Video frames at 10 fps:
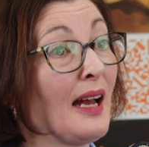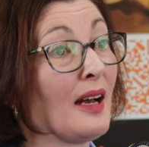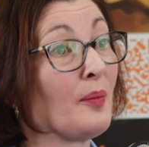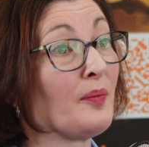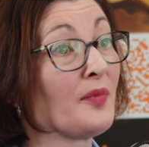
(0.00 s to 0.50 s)

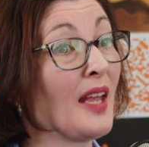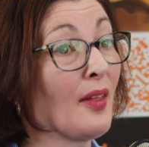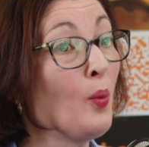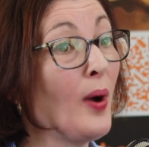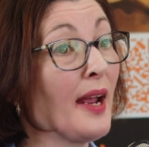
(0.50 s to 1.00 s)
The
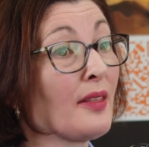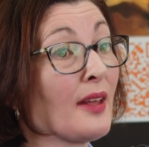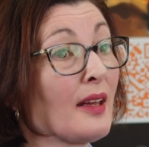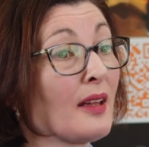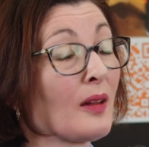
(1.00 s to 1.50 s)
other way
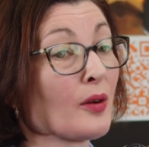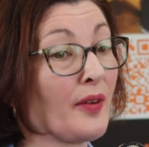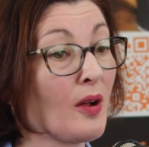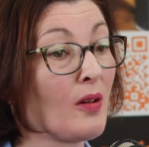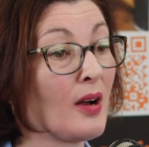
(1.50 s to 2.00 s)
that a lot of
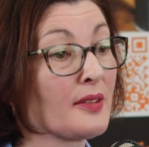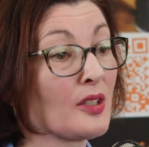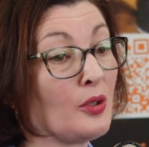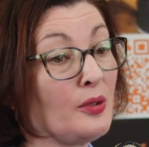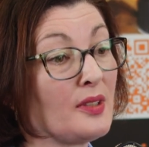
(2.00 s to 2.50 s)
our clients
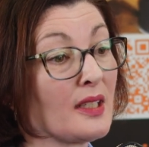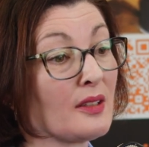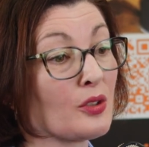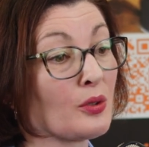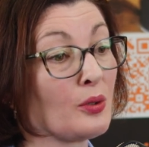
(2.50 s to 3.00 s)
are using
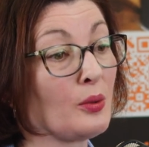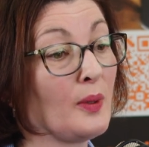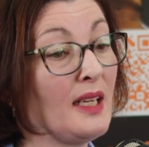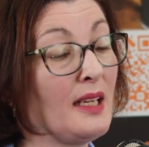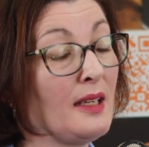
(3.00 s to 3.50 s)
it too
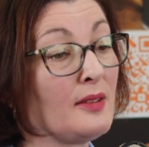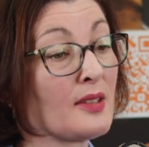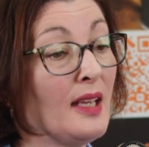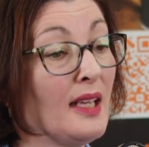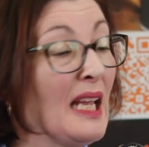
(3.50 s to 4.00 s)
is
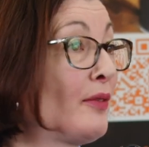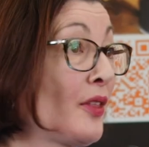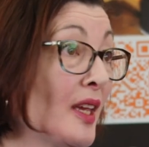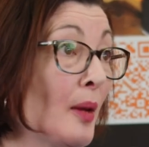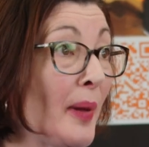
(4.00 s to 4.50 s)
if you
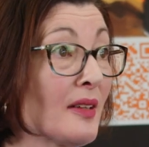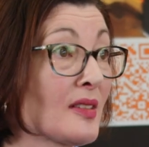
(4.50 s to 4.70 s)
think about